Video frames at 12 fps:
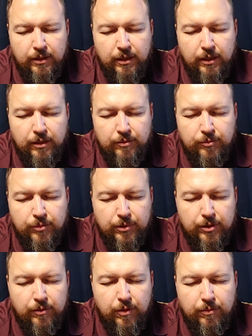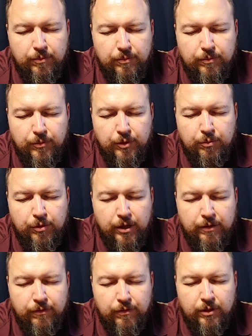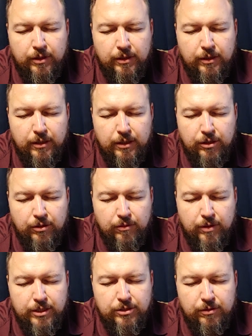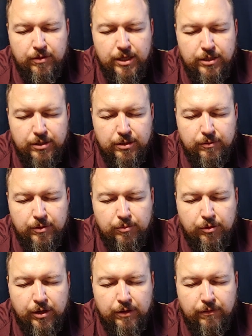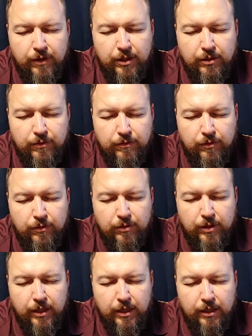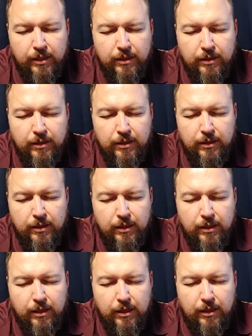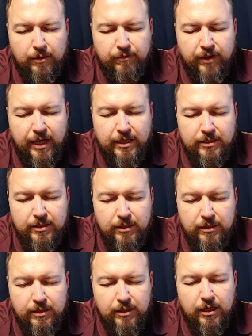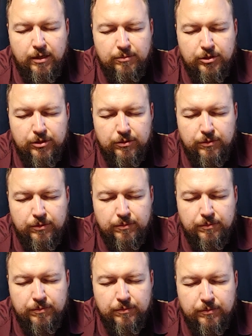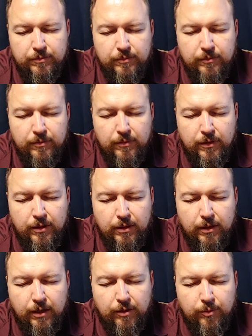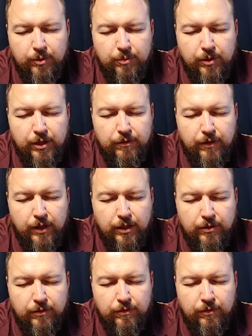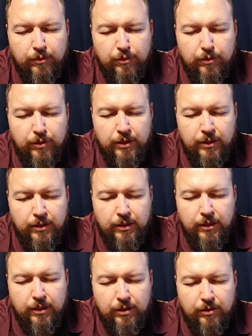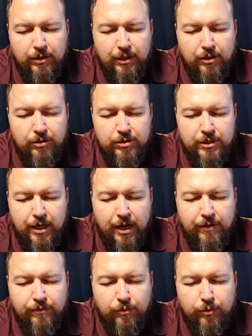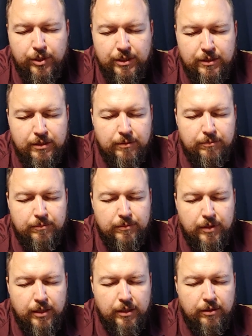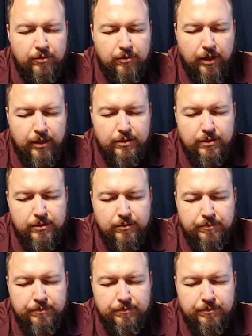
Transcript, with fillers: Um, we pray for your restoration, and we pray, Father, for a um, vaccine to come soon. And we pray, Father, for leaders to have wisdom and grace.